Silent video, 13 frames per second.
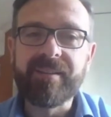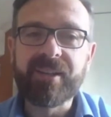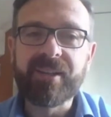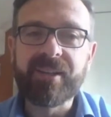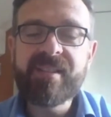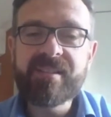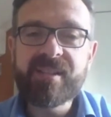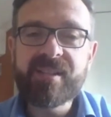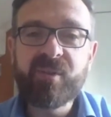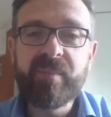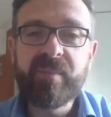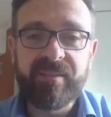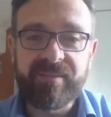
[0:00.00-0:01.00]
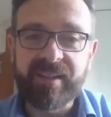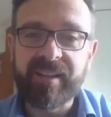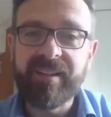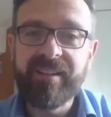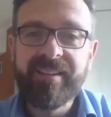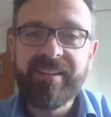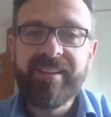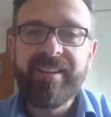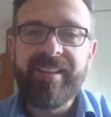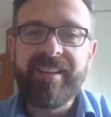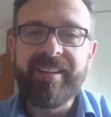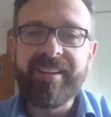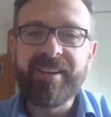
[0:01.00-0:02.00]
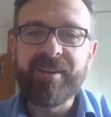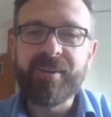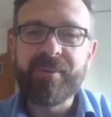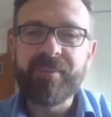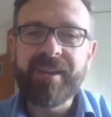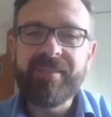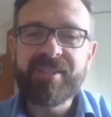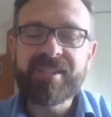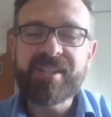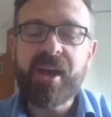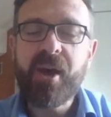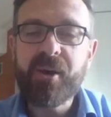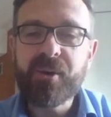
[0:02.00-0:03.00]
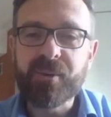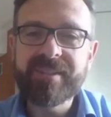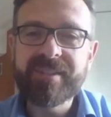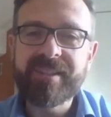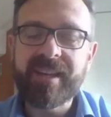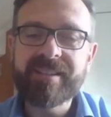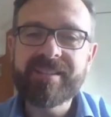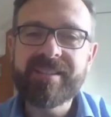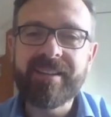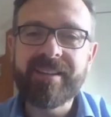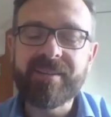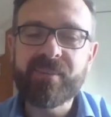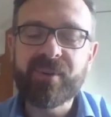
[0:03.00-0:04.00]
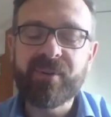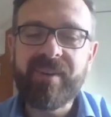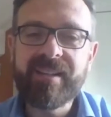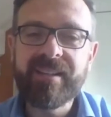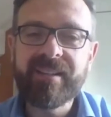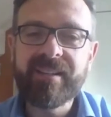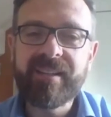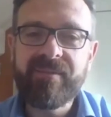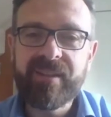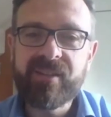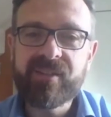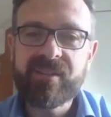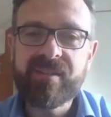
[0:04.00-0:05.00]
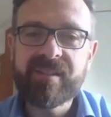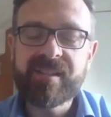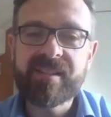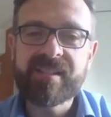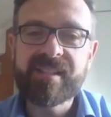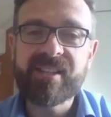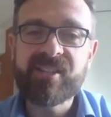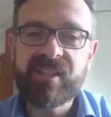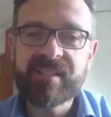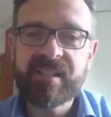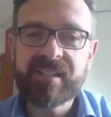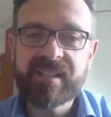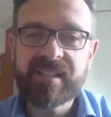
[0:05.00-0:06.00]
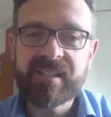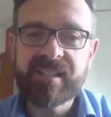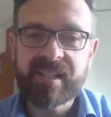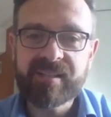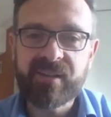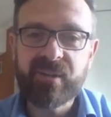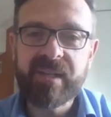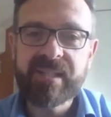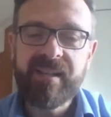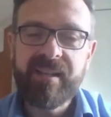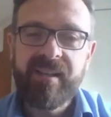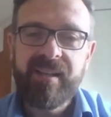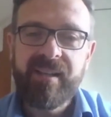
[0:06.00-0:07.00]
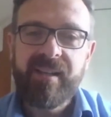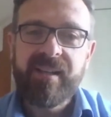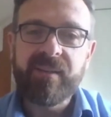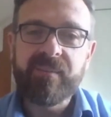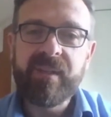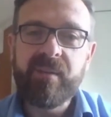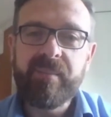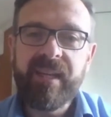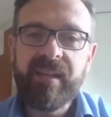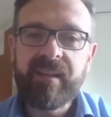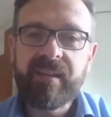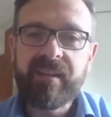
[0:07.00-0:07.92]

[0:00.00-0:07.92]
Consensus would be lovely. We just hope that providing definitions and suggested taxonomies will make